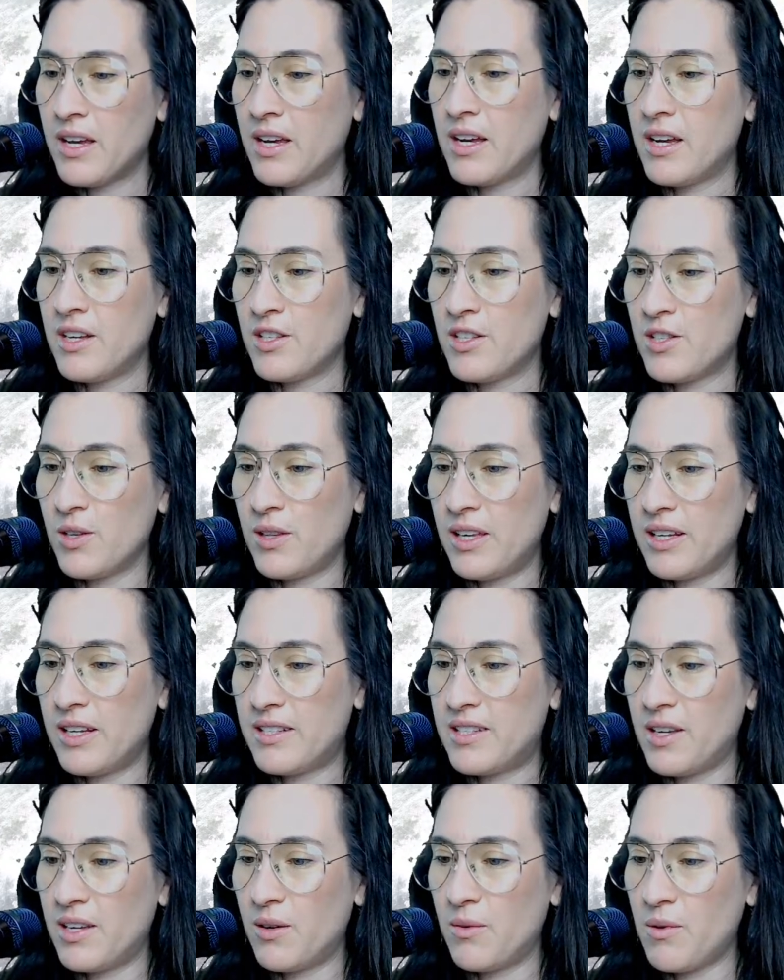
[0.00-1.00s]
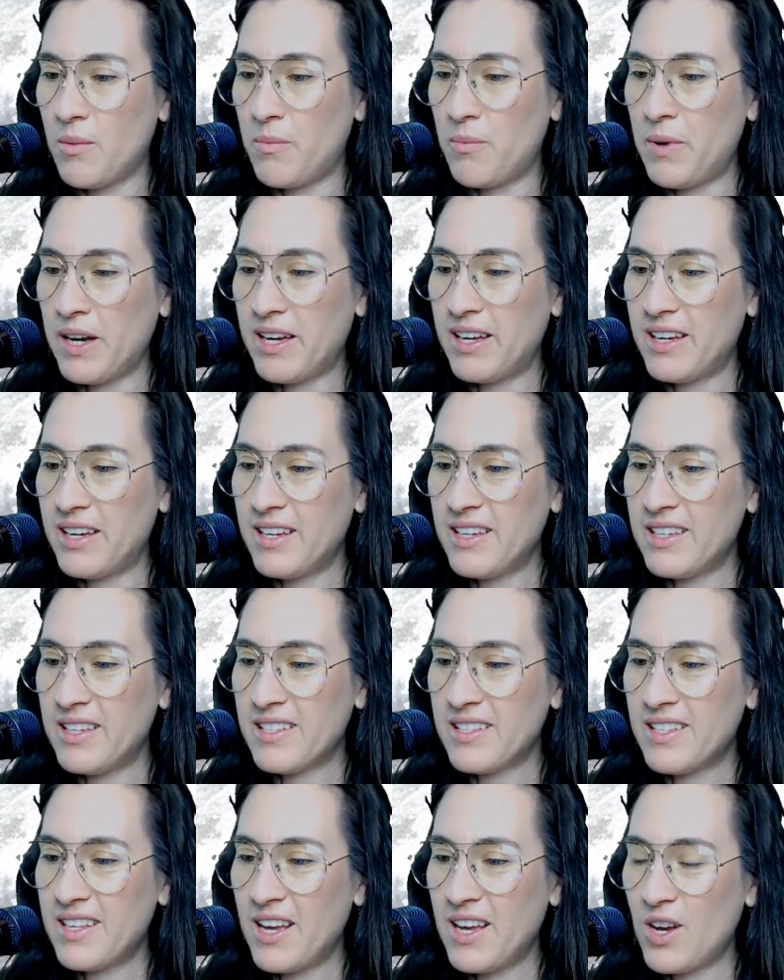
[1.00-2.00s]
So let's see,
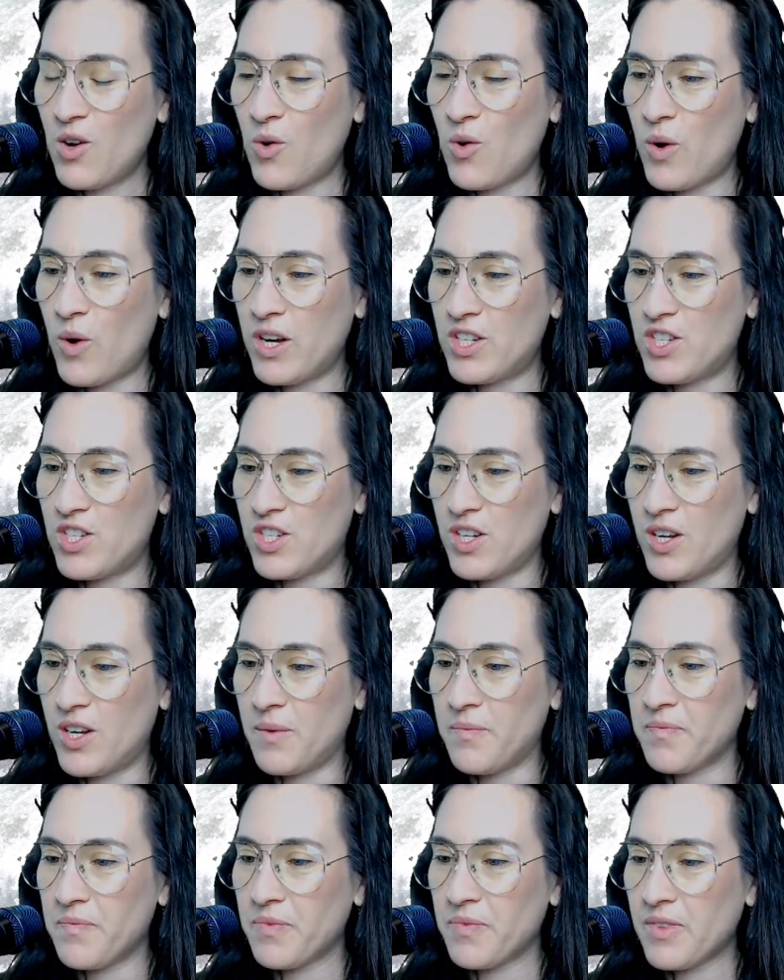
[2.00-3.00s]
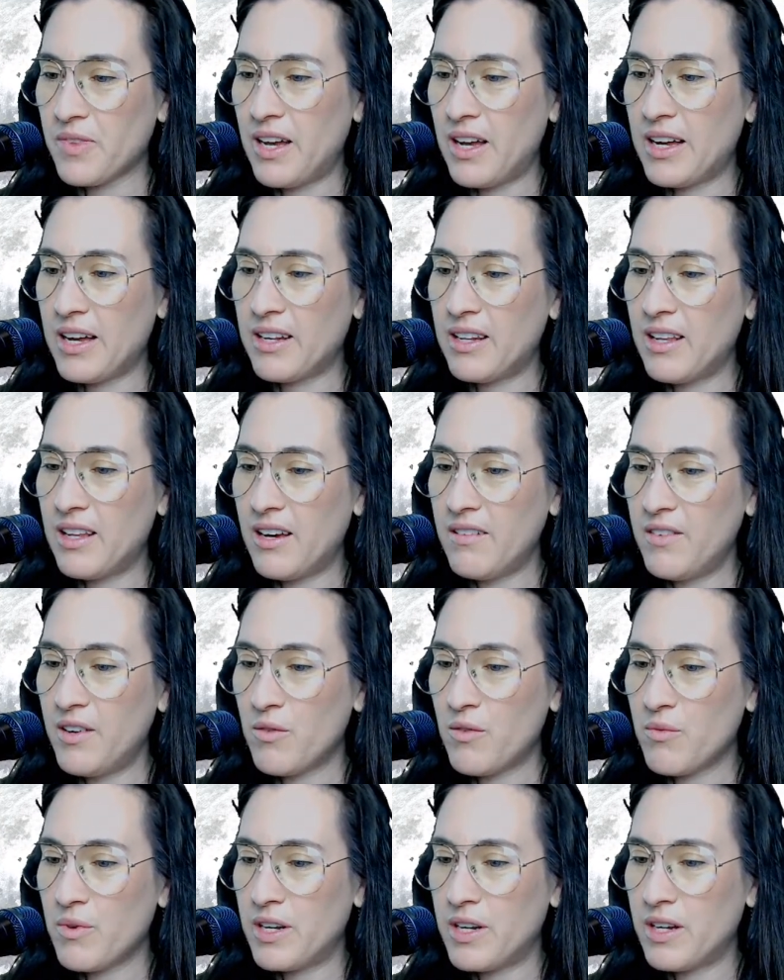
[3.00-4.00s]
Rebecca's question. I'd love a
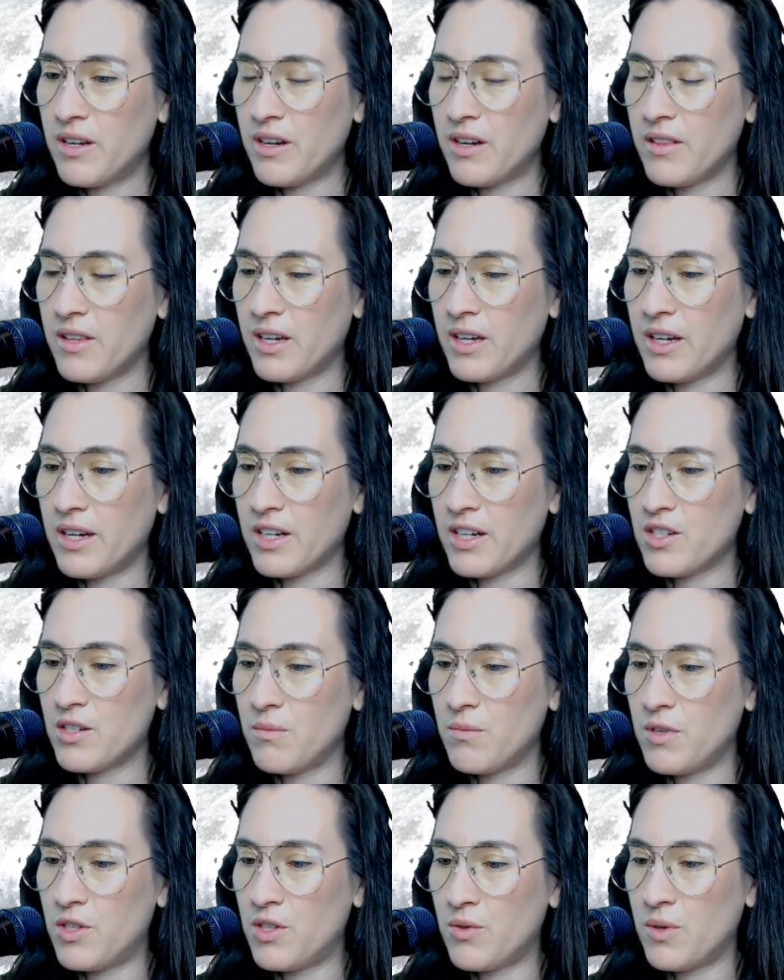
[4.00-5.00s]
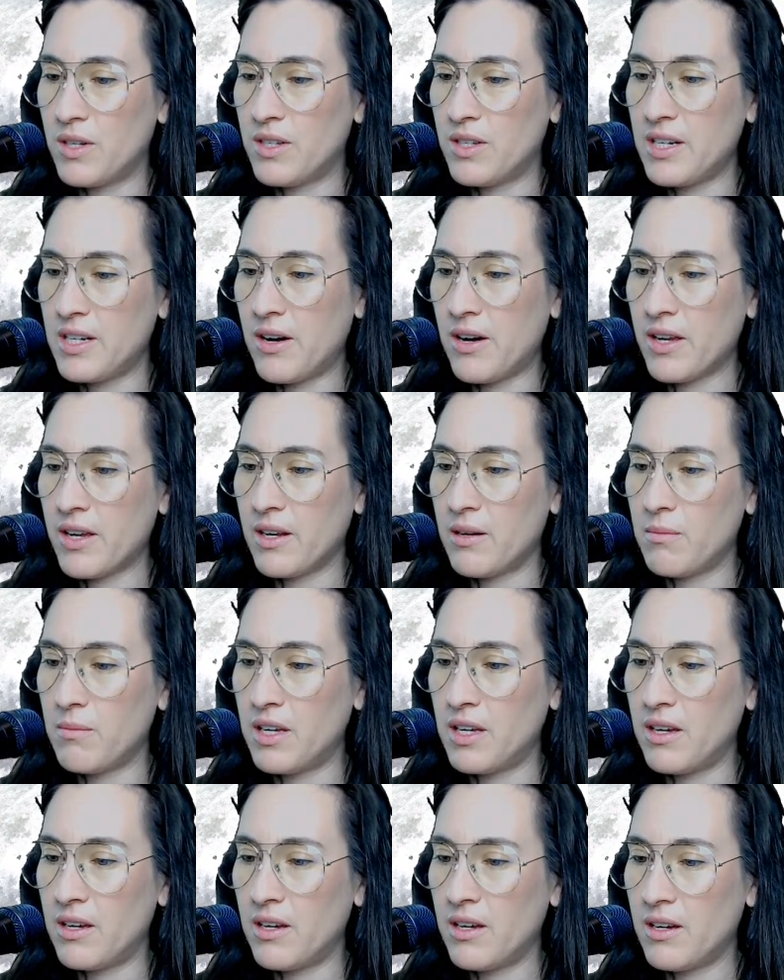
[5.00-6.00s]
reading on the connection between Derek and
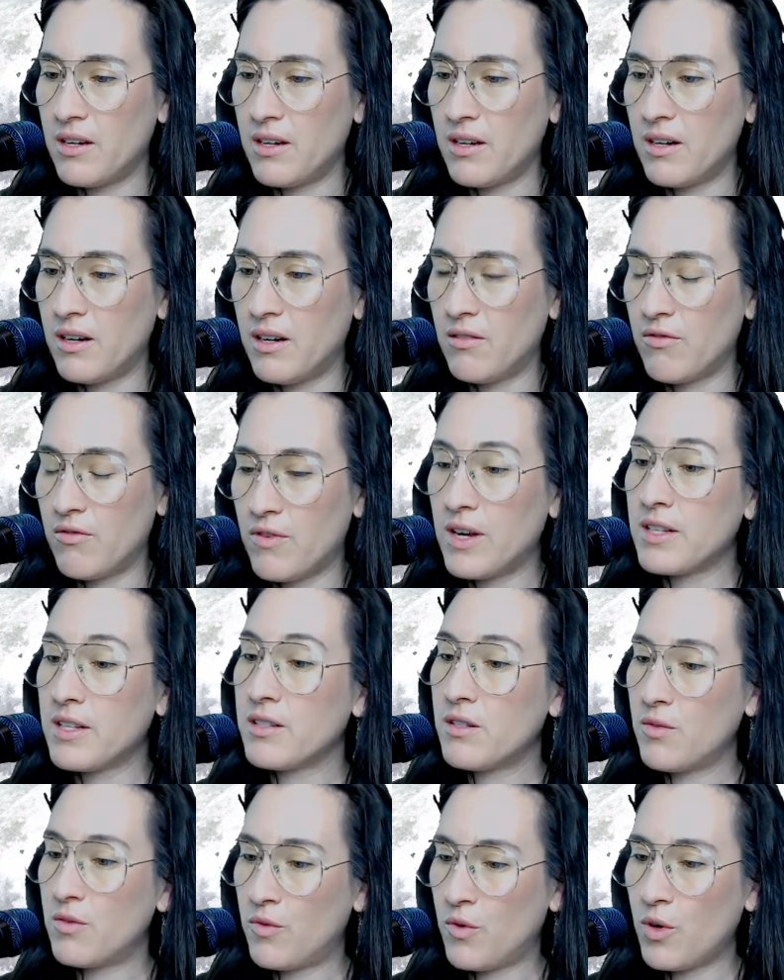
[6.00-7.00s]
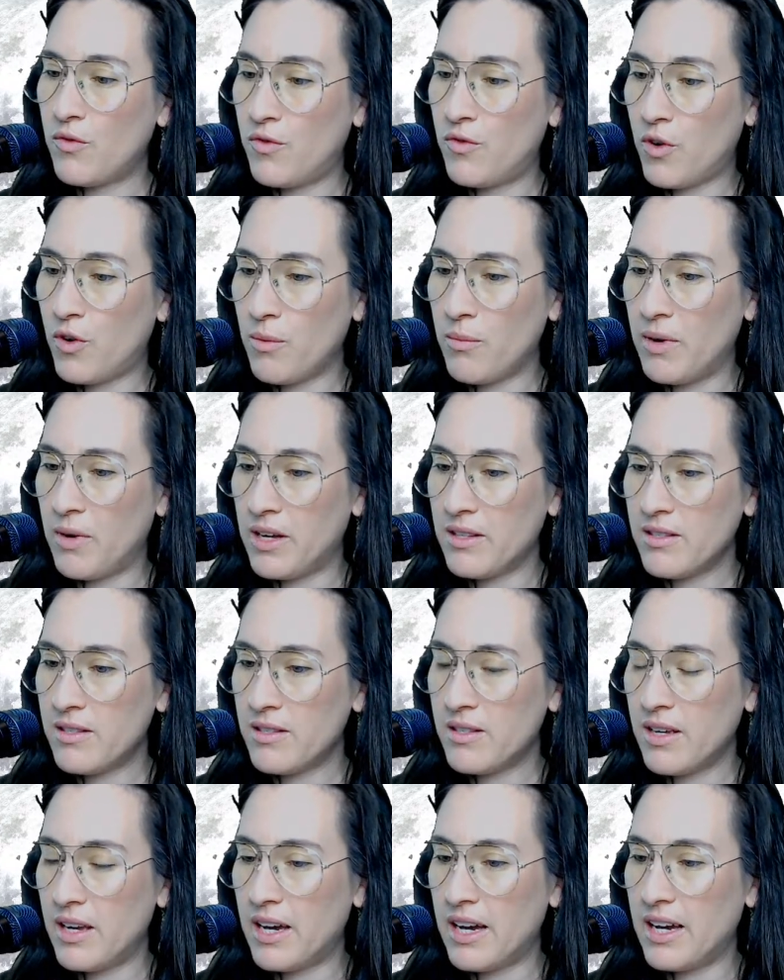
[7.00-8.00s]
me. Friends for 4
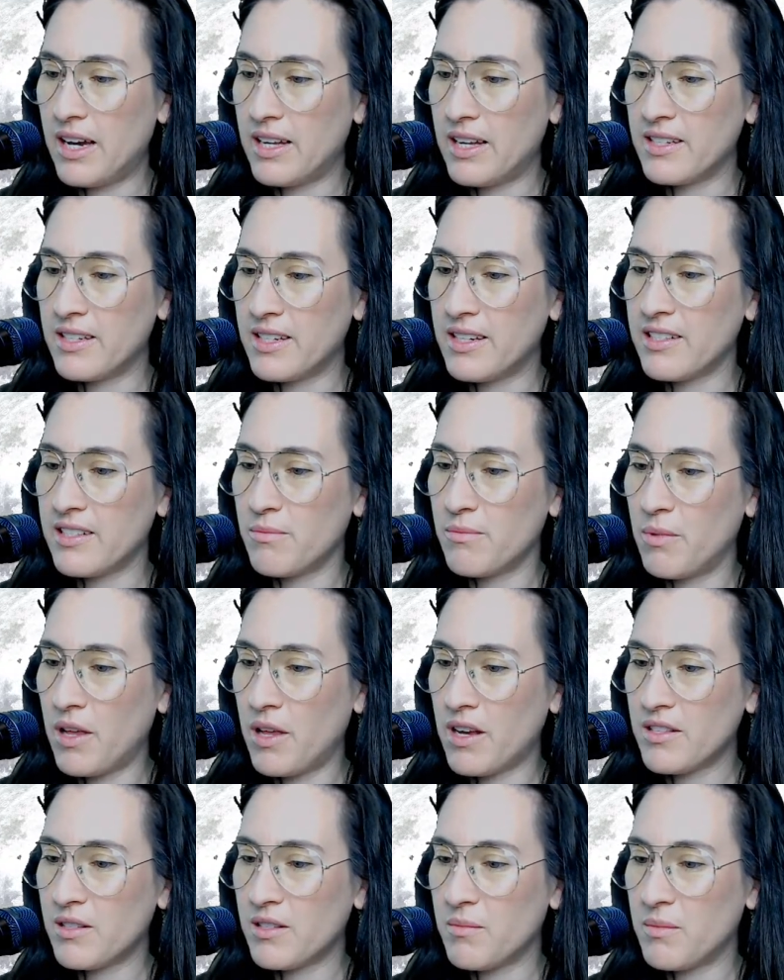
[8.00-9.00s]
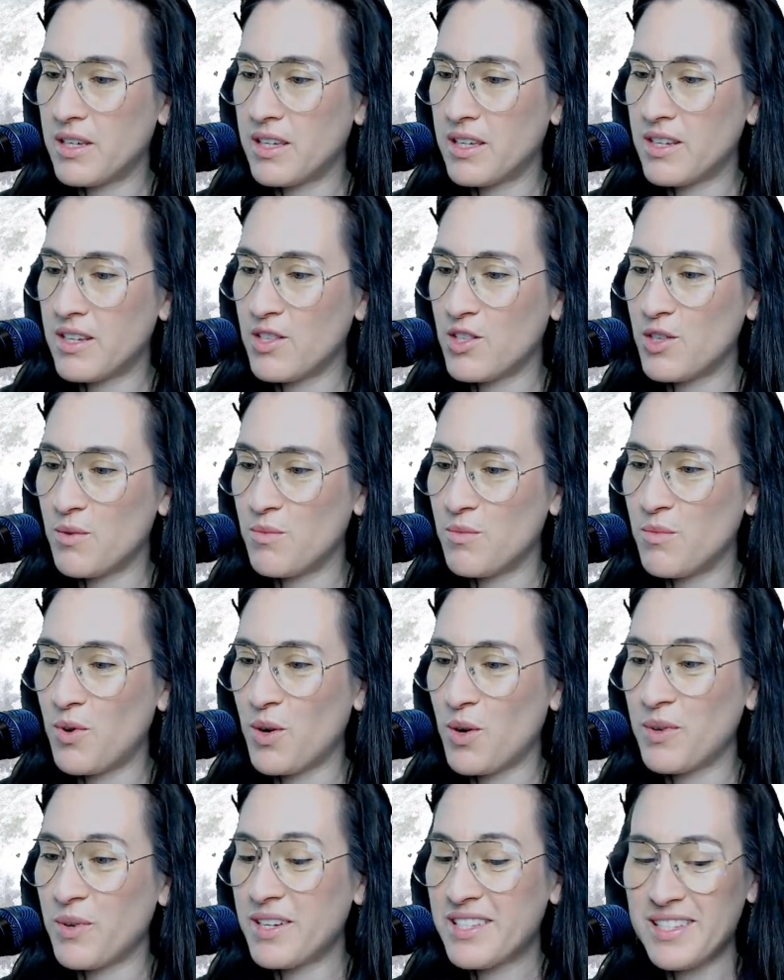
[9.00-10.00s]
months, and it is blossoming into more.
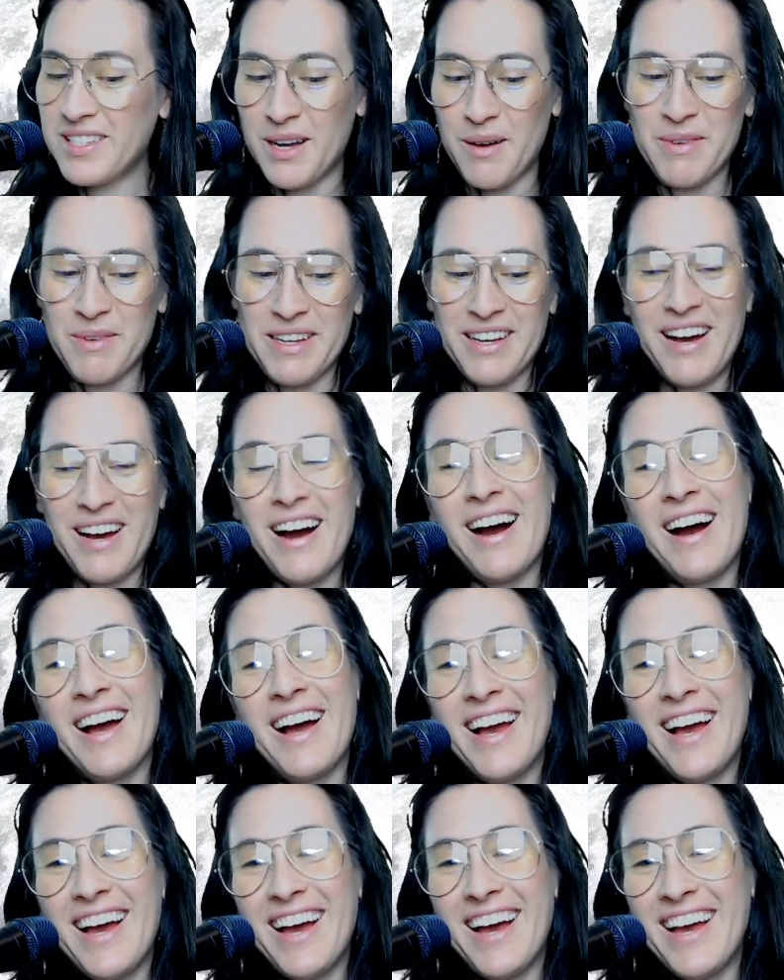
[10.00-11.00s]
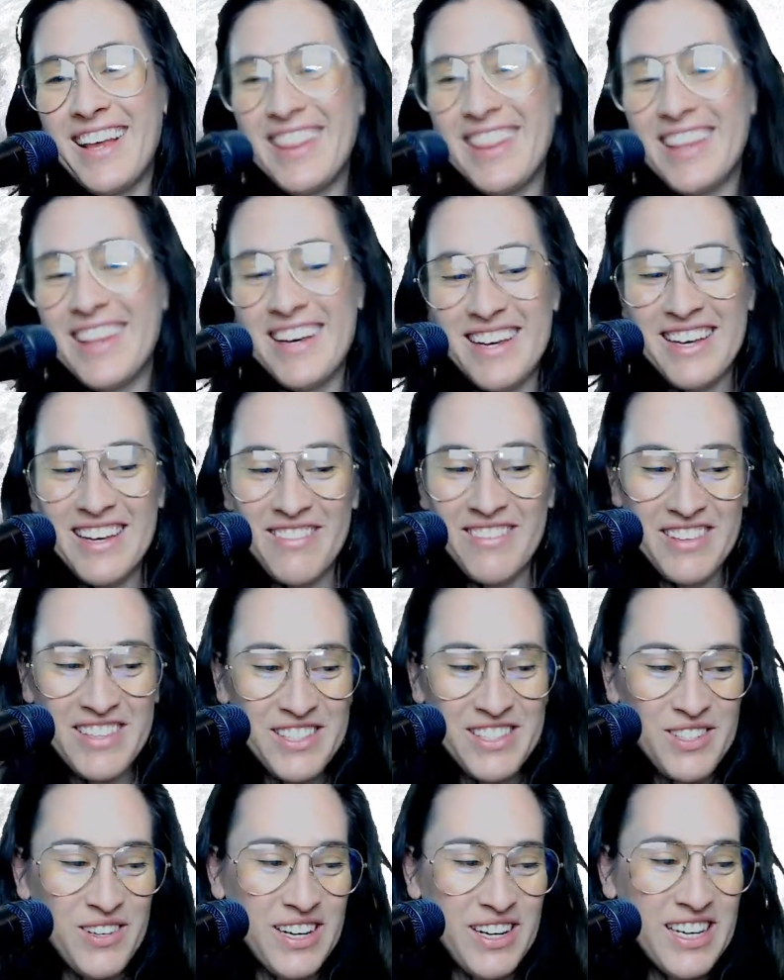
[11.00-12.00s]
What is coming? I love this
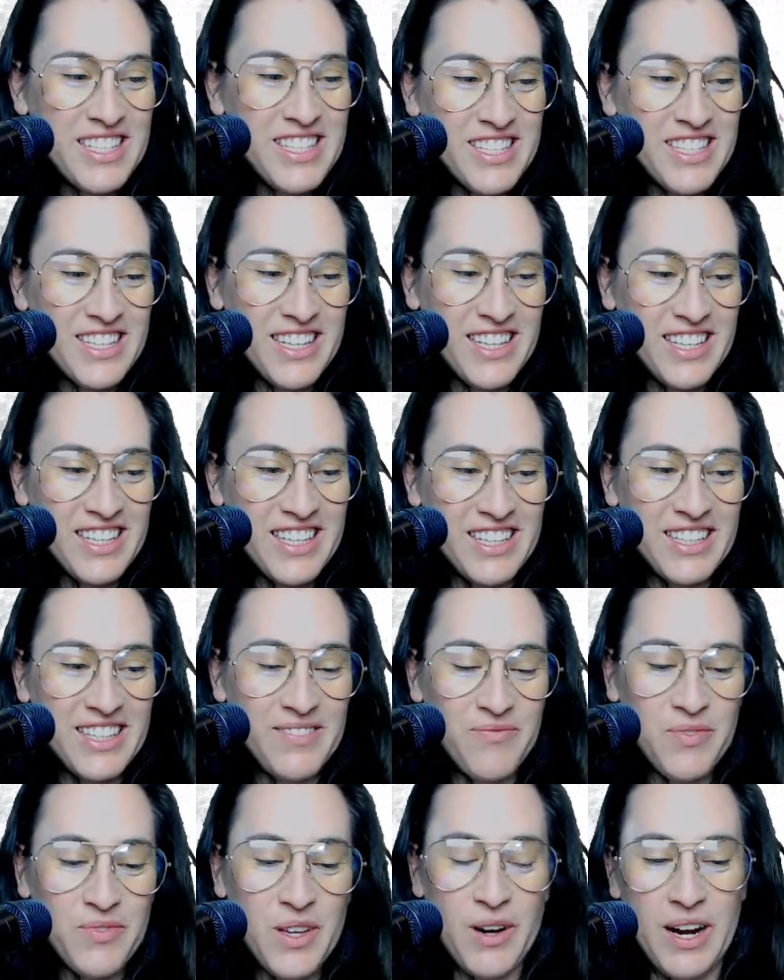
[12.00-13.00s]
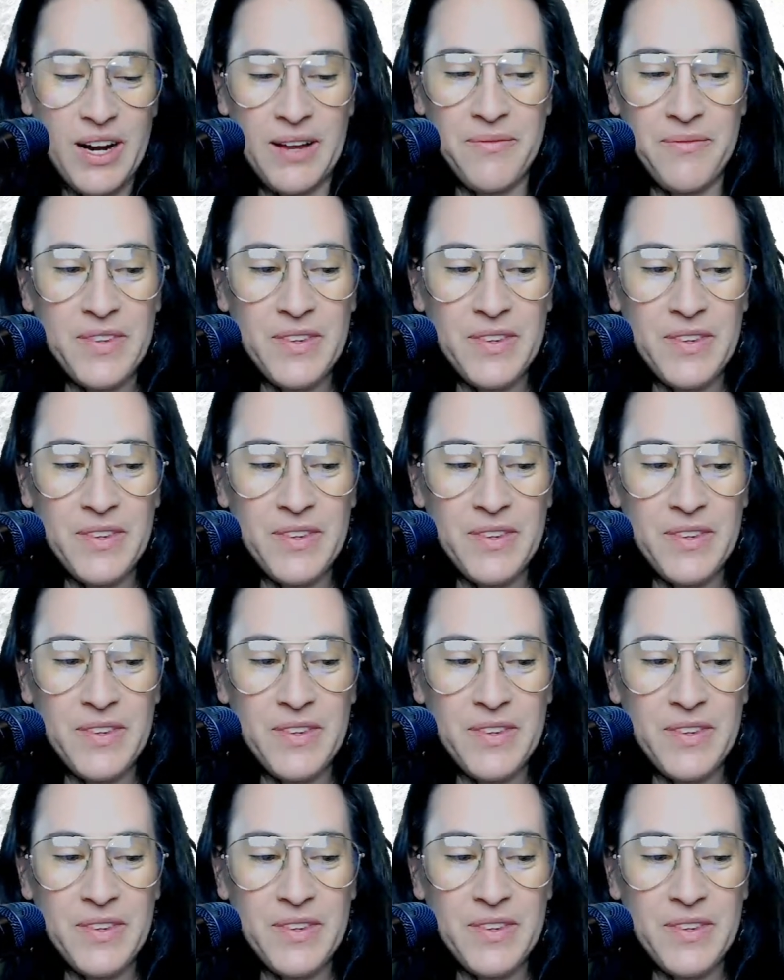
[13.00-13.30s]
question. All right.